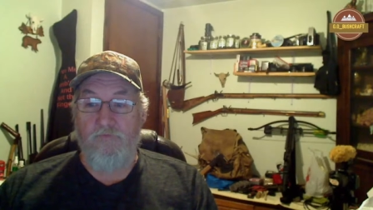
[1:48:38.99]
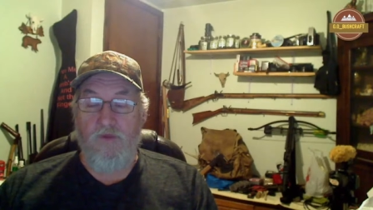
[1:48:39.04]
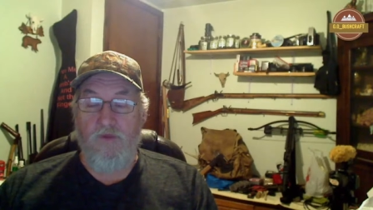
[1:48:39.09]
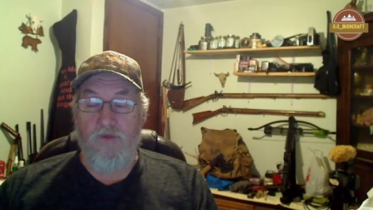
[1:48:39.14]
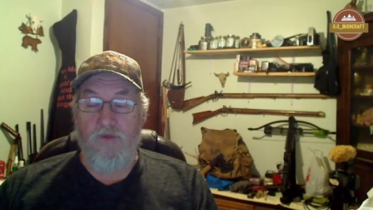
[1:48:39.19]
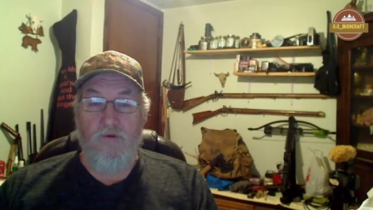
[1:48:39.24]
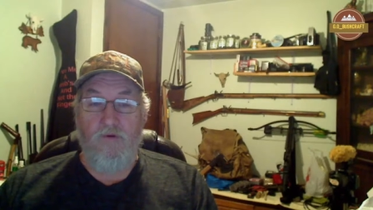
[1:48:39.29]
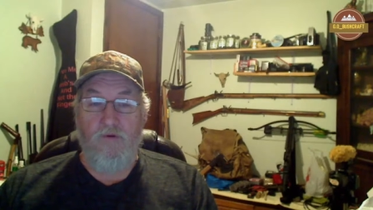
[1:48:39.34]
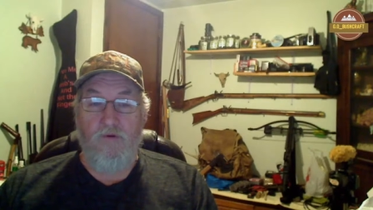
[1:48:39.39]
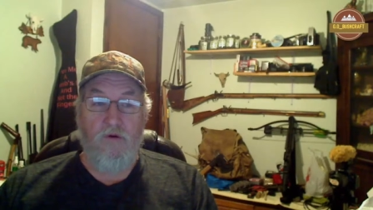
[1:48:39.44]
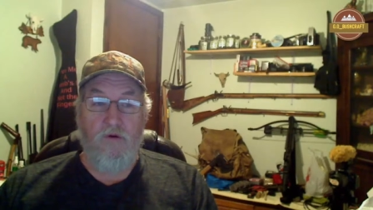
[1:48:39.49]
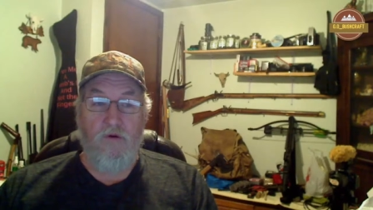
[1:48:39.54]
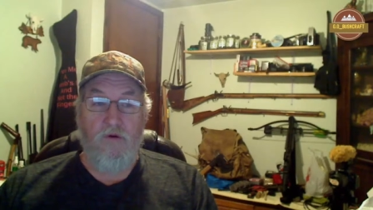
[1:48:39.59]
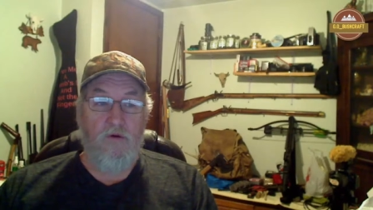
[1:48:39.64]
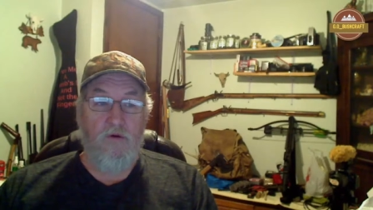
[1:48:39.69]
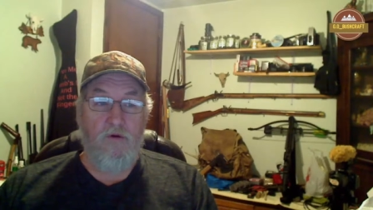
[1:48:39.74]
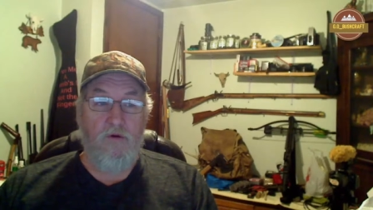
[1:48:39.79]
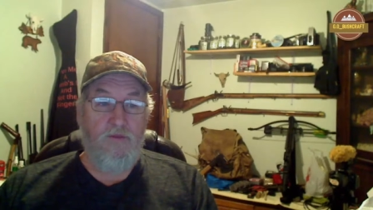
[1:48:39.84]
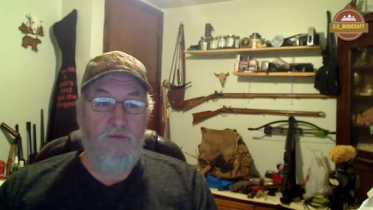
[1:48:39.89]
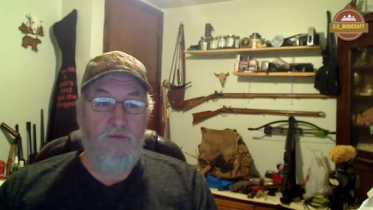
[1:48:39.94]
for,
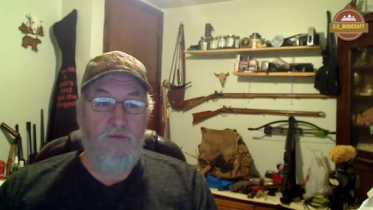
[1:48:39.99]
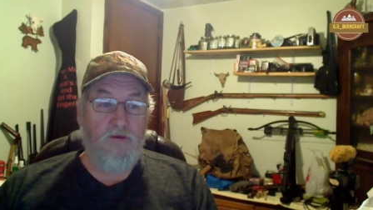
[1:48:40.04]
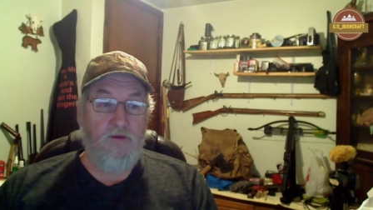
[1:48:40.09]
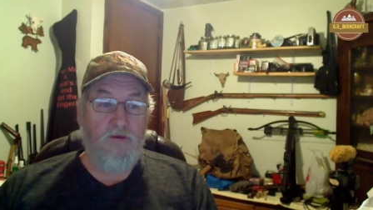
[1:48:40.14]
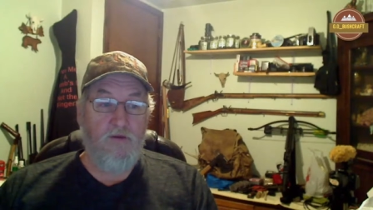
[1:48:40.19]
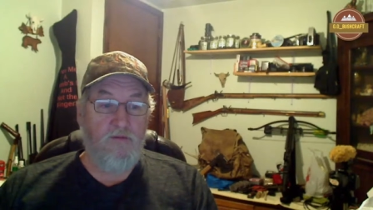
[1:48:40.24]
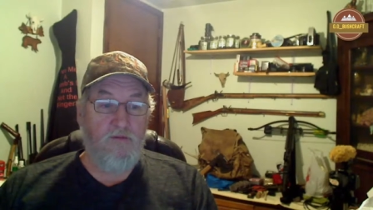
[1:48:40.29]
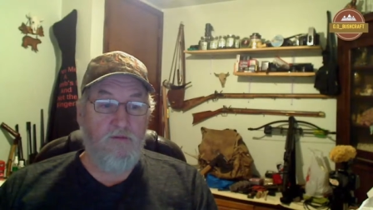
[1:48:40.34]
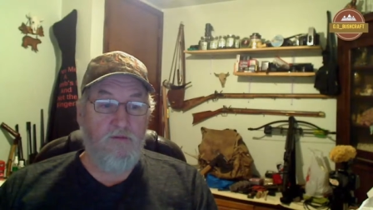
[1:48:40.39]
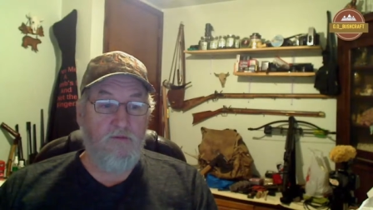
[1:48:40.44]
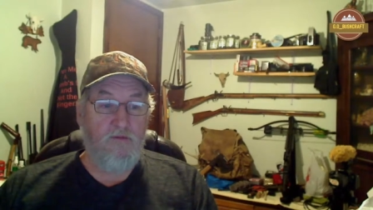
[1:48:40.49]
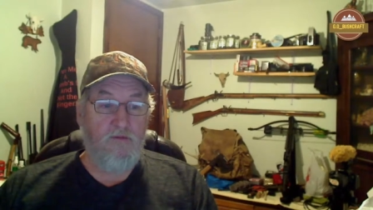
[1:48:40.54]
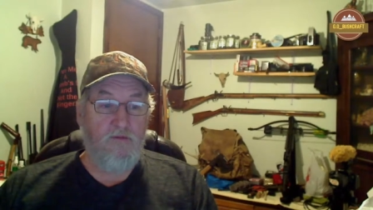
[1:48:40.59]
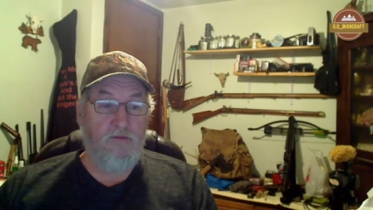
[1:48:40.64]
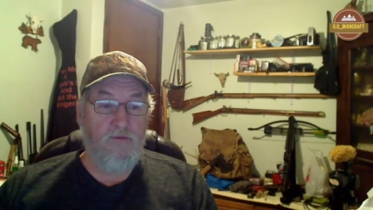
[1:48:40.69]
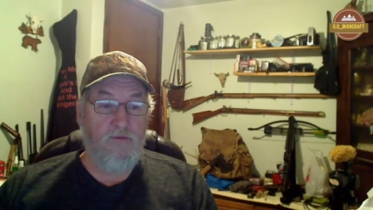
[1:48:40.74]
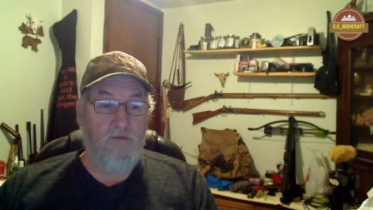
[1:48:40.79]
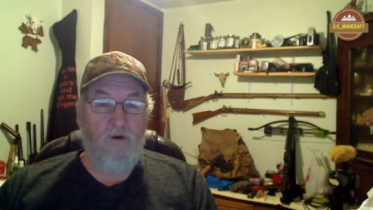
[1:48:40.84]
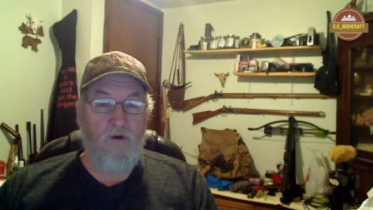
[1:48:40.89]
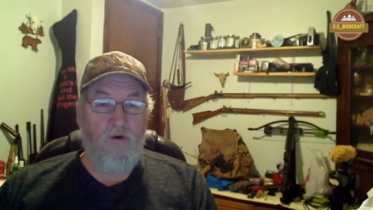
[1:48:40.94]
I think it's
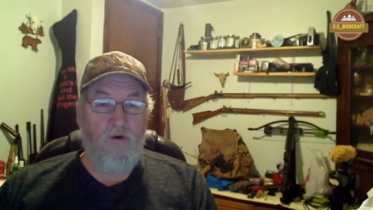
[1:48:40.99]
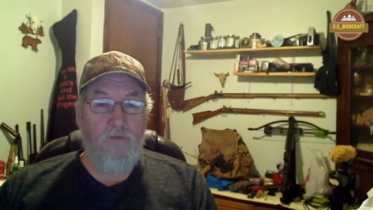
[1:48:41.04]
$12.